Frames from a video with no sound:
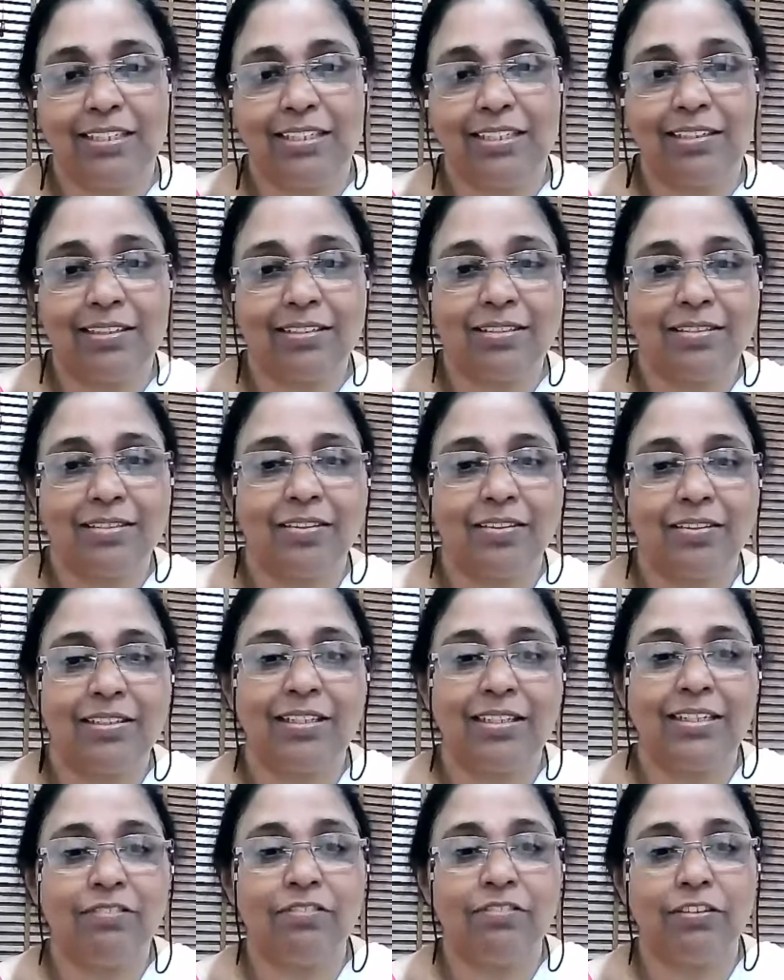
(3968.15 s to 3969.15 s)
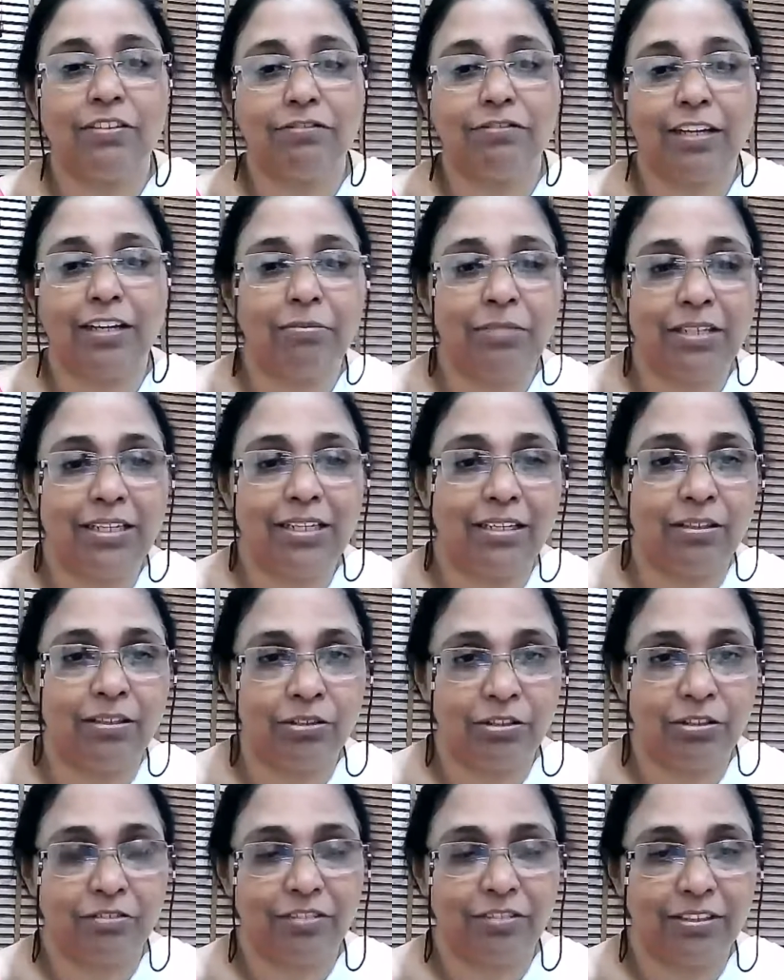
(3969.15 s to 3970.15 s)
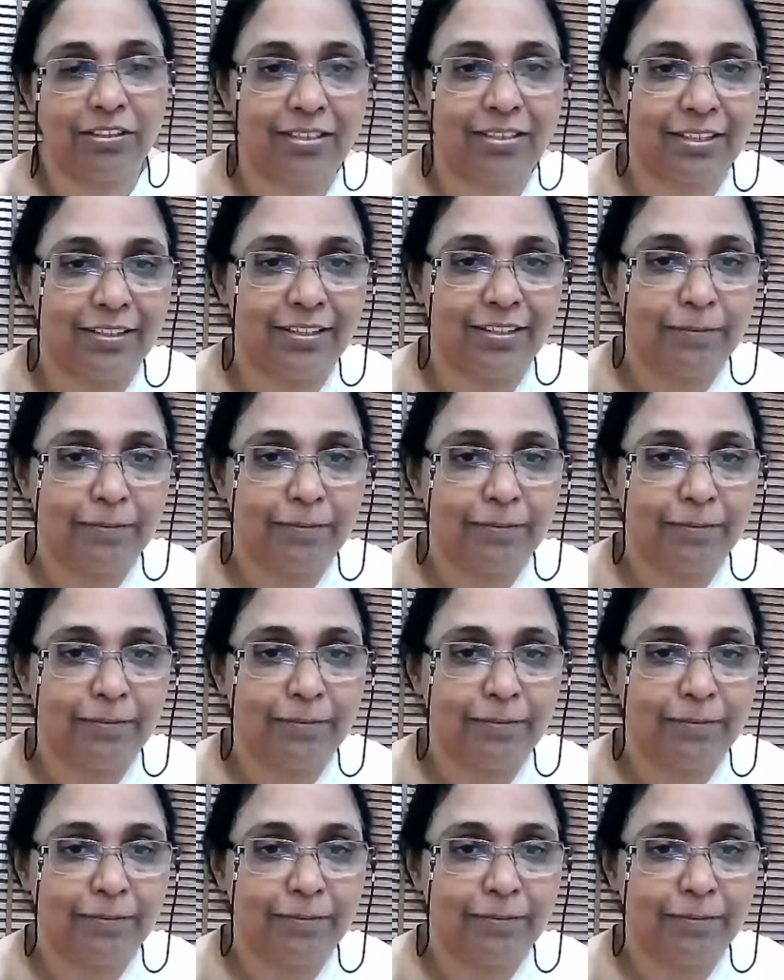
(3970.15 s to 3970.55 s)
Let us not leave the family out of it.